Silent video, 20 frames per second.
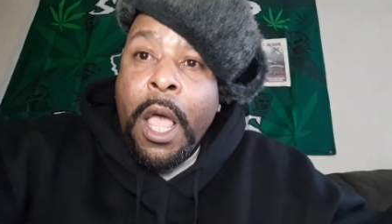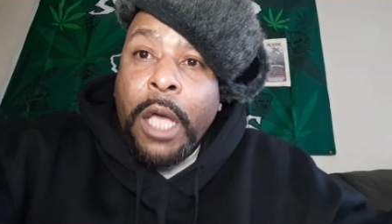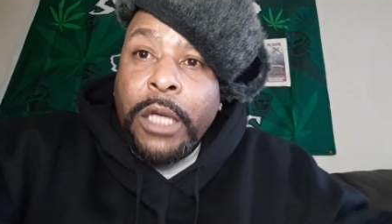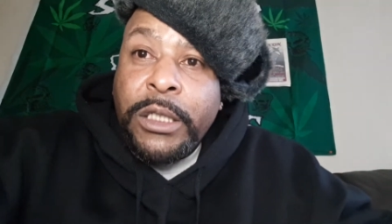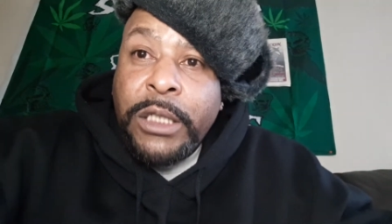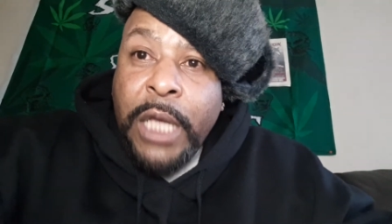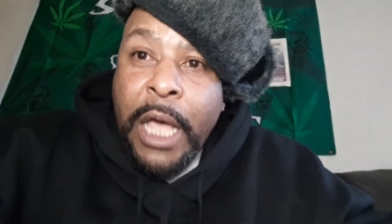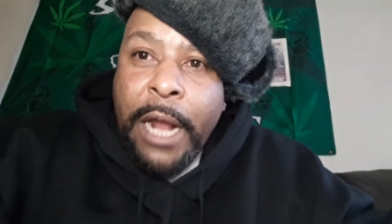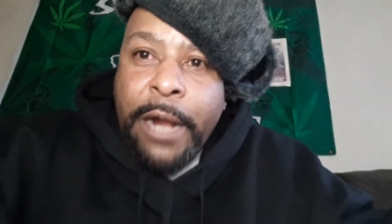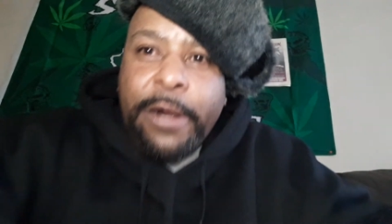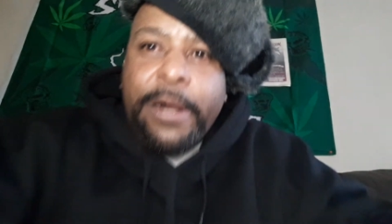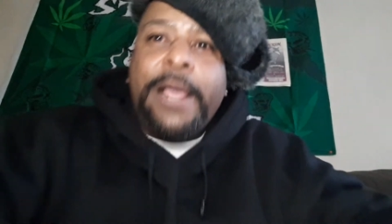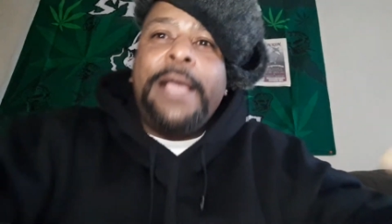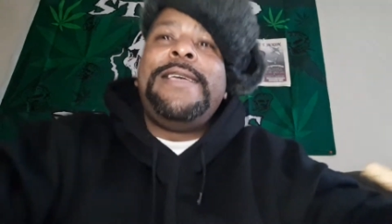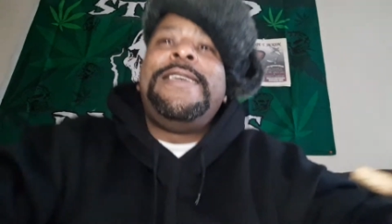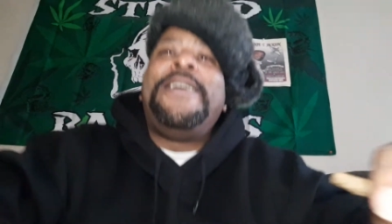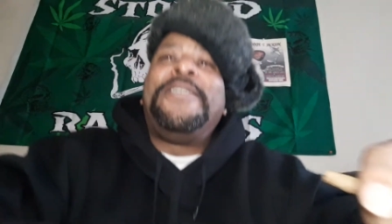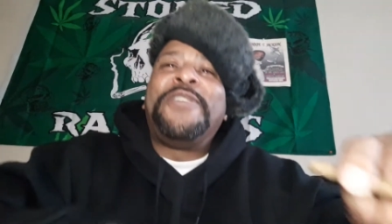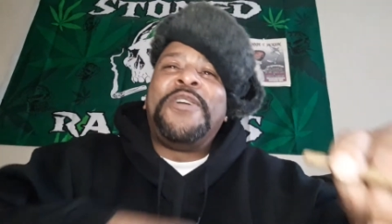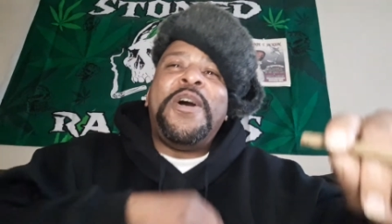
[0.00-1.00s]
Saturday.
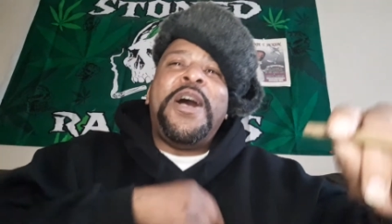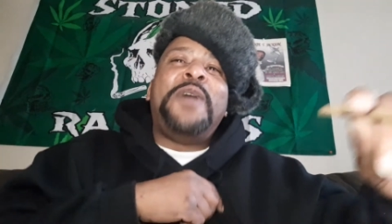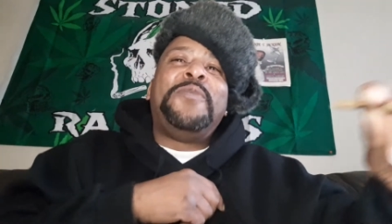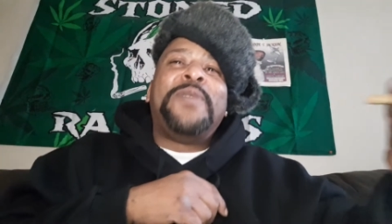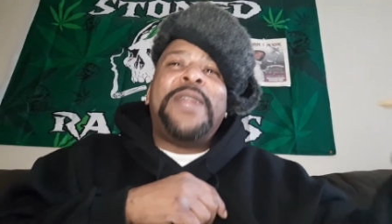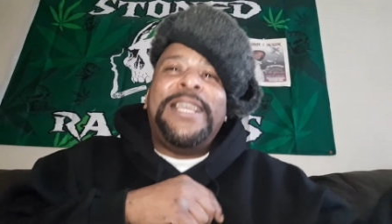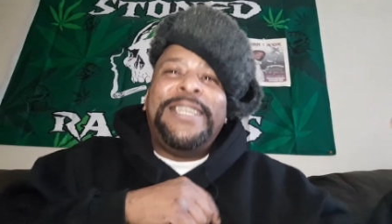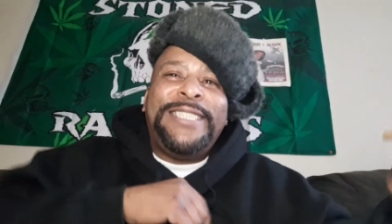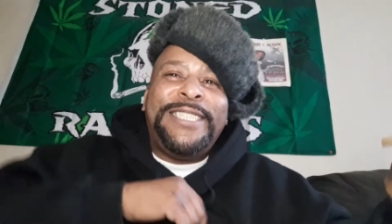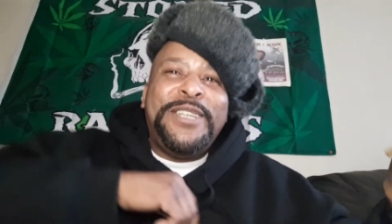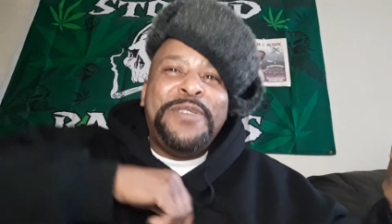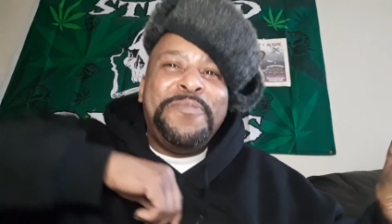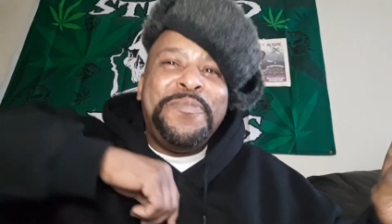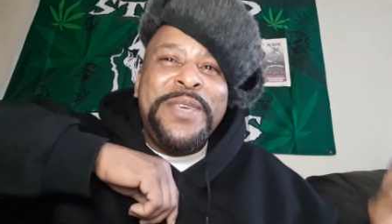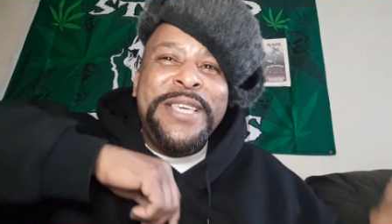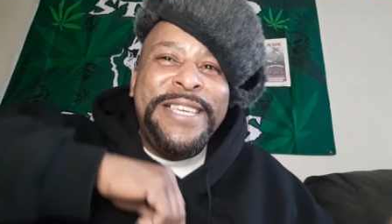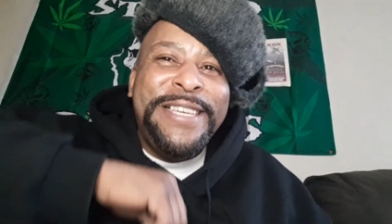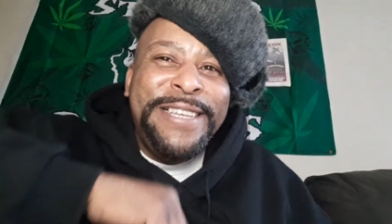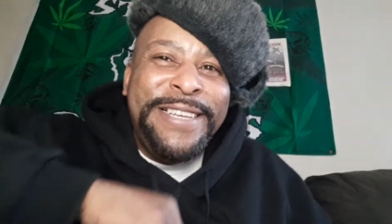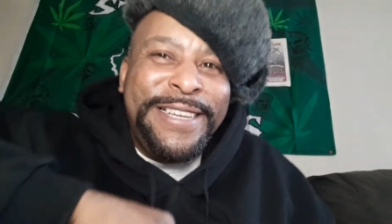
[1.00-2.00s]
Y'all know how when that shit
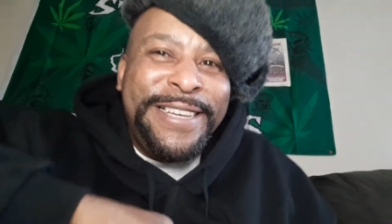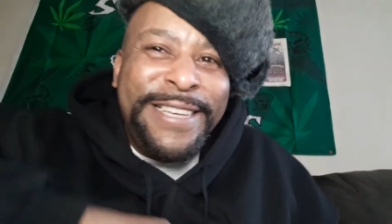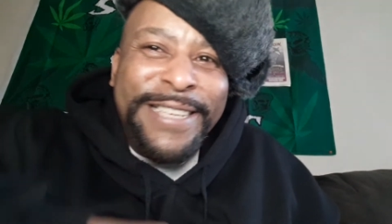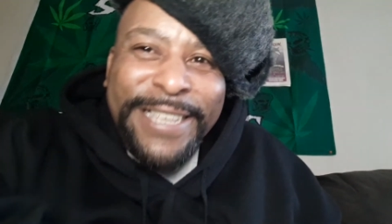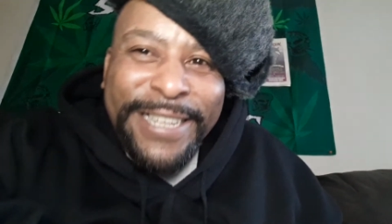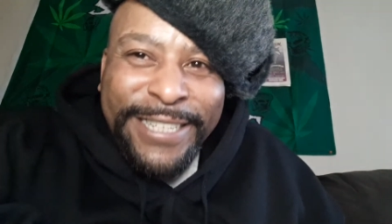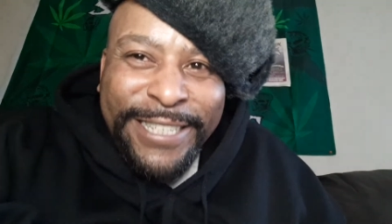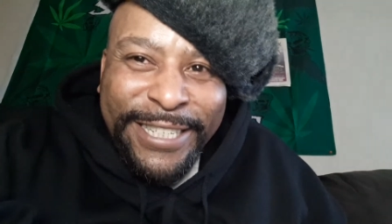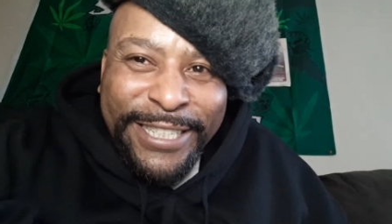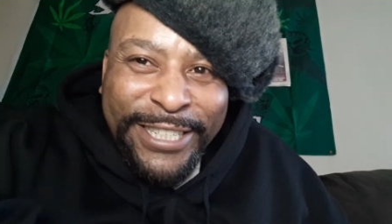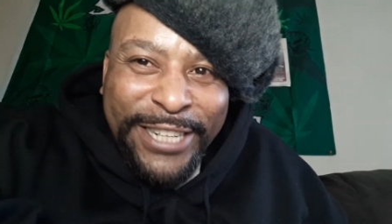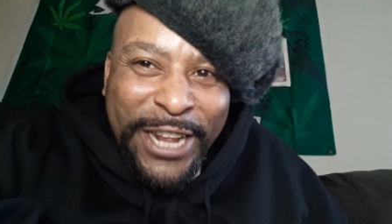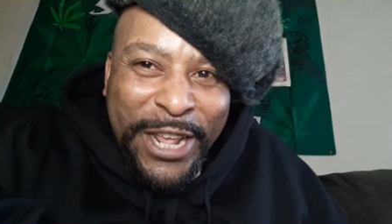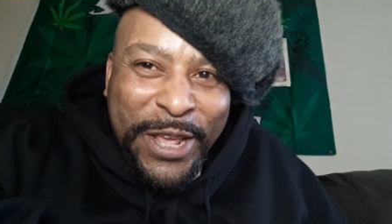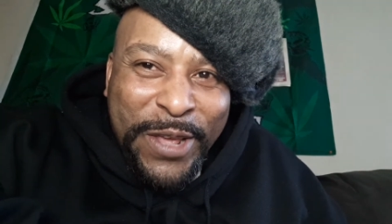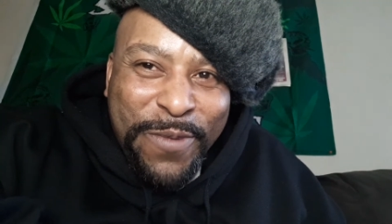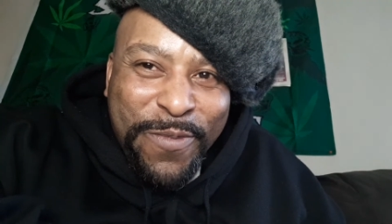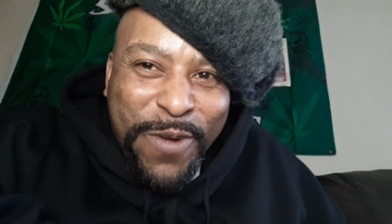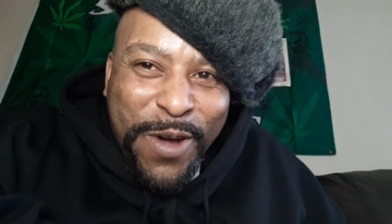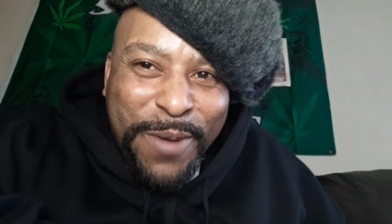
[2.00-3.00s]
be good and you just
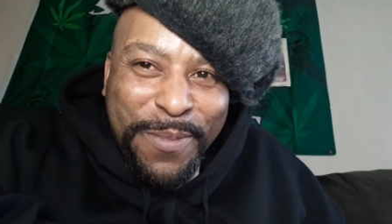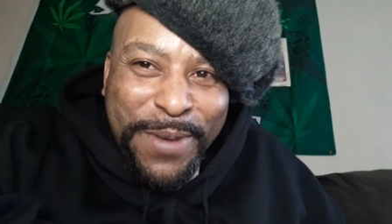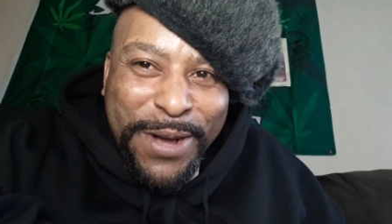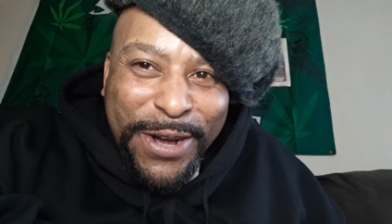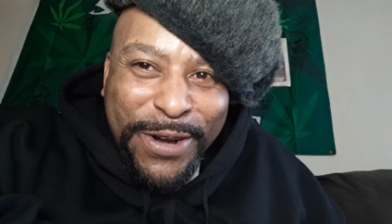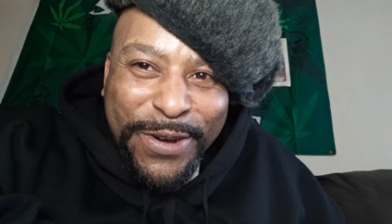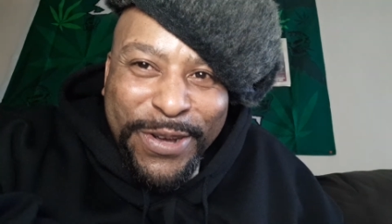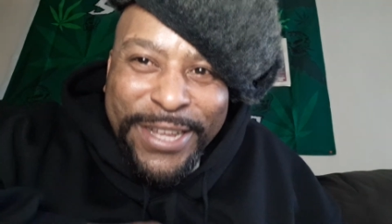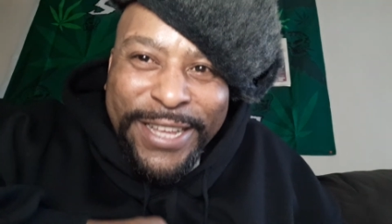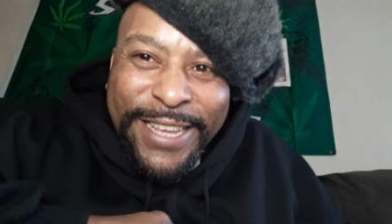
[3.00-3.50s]
need one more.